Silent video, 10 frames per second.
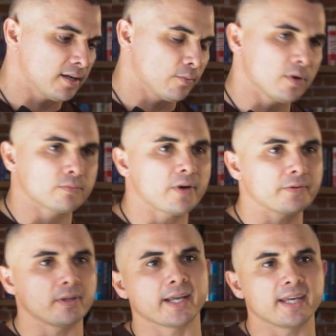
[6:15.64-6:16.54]
Well,
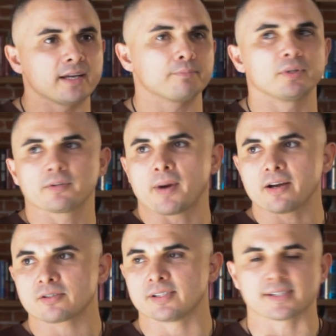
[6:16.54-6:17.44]
Rafael, I can't build a
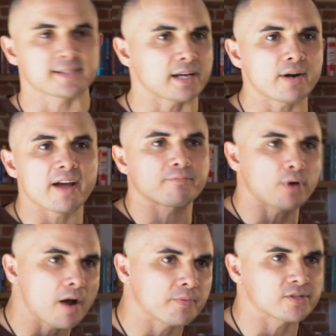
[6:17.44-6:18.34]
buyer's list because I don't have
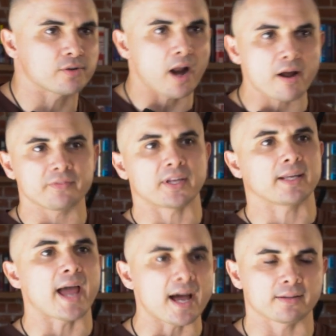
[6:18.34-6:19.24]
property, so I don't have
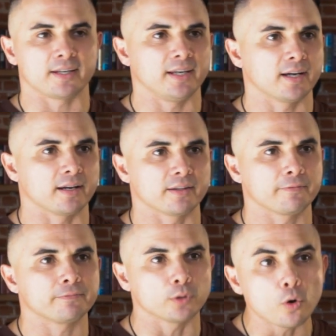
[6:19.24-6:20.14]
the
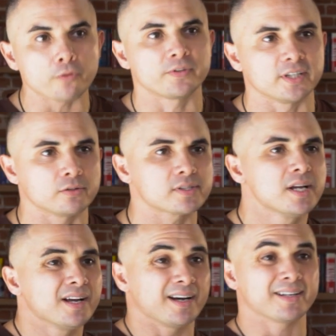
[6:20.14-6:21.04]
flow of deals
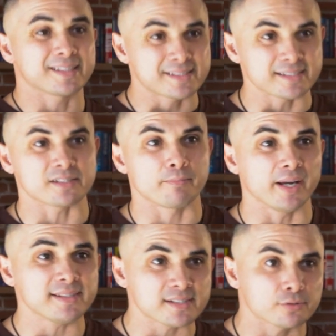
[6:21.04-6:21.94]
on a consistent
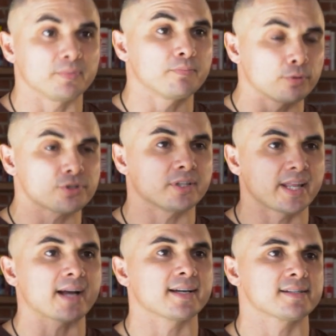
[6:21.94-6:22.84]
basis to be pushing
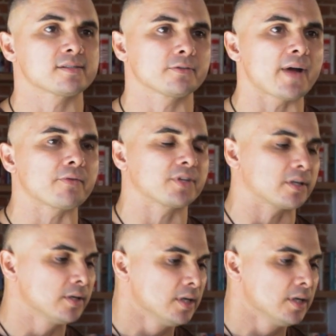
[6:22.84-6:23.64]
that kind of stuff out there.